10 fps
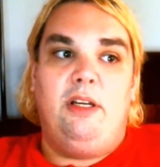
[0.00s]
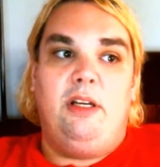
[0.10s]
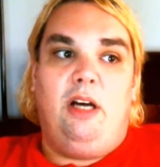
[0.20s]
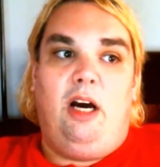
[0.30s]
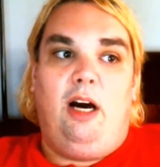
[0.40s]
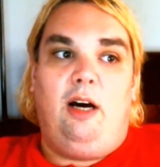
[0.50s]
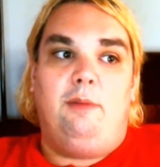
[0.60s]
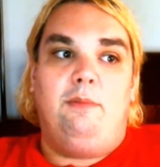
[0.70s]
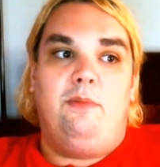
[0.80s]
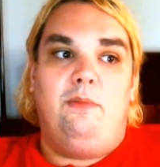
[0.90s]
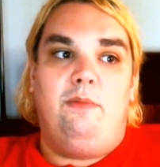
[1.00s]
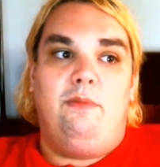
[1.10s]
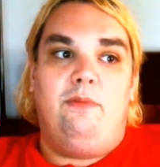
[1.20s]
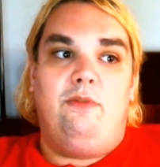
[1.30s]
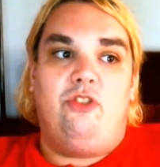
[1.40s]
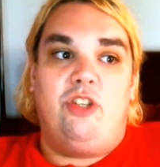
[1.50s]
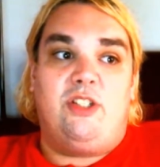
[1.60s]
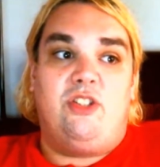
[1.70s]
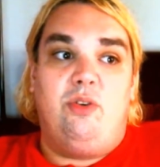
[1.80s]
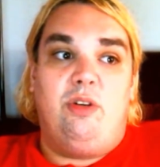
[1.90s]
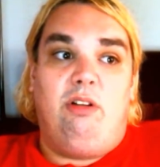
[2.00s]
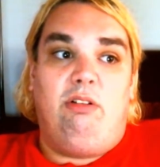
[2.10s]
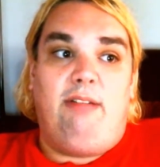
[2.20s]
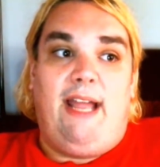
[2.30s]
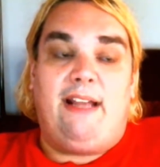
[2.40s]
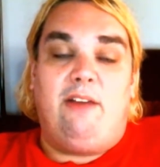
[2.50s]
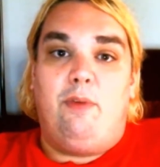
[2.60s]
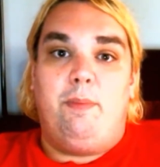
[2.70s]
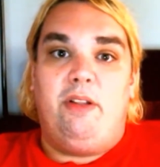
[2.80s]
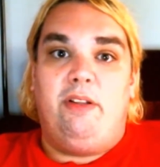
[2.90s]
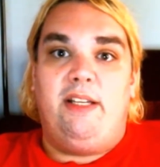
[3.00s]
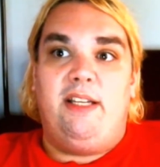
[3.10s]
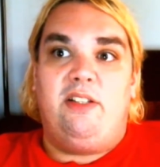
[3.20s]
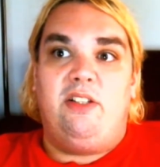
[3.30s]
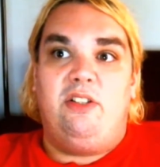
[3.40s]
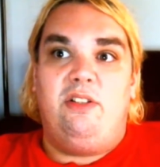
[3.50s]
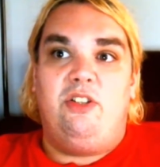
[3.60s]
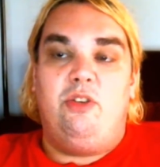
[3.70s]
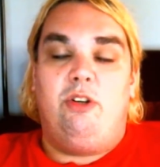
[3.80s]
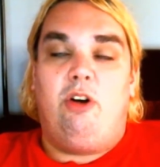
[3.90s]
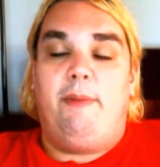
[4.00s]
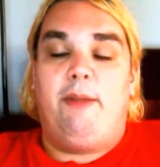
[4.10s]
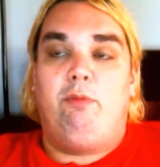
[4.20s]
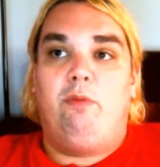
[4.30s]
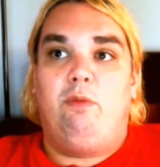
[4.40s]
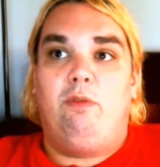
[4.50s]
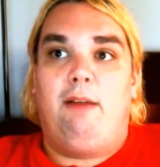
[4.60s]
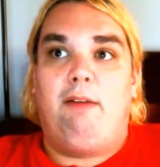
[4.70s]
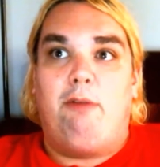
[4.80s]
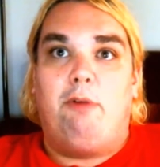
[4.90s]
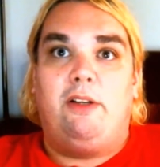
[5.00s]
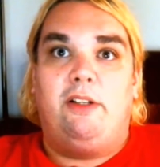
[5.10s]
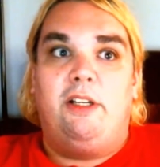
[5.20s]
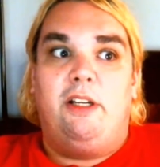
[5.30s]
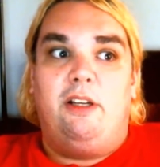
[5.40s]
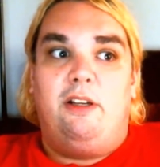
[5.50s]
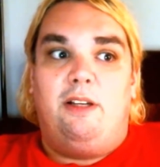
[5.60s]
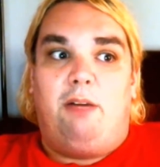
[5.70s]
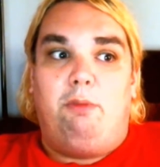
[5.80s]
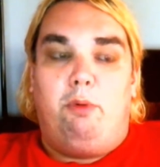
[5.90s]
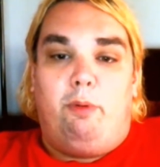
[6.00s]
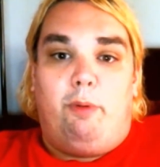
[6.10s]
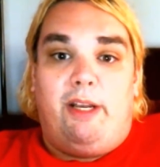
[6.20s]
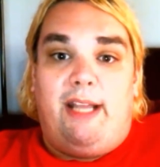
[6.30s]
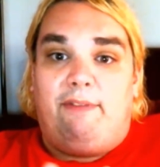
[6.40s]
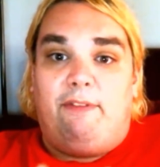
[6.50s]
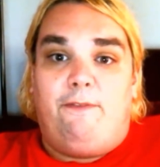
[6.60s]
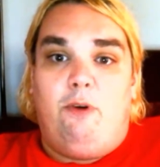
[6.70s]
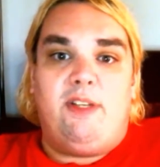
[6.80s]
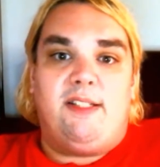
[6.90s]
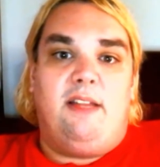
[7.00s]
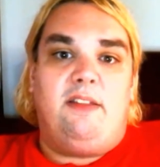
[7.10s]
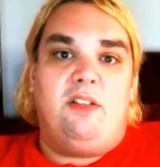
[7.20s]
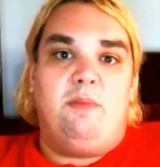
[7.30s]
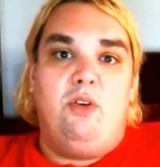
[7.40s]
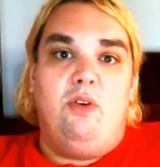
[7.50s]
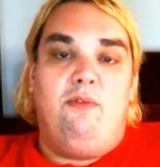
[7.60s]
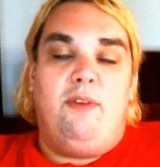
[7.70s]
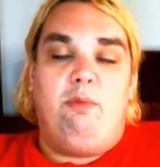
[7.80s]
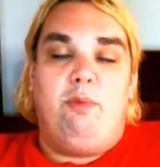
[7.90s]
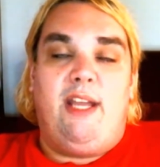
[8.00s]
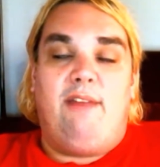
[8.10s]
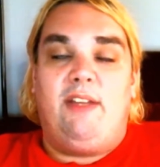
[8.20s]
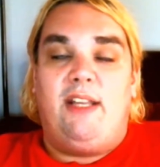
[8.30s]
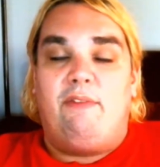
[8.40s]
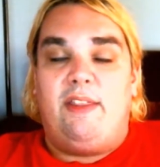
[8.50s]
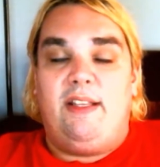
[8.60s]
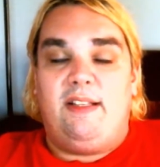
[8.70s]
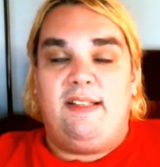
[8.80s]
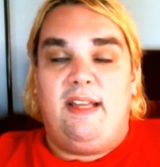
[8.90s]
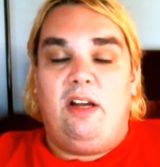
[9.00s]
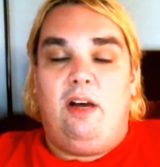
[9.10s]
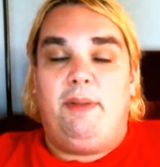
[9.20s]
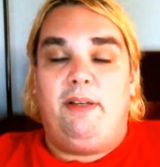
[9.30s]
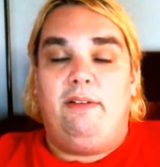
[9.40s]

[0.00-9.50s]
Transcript: um, just due to lack of ability to do it all. I mean, I, I want to we were going to have to focus on this move and we have to get everything set up and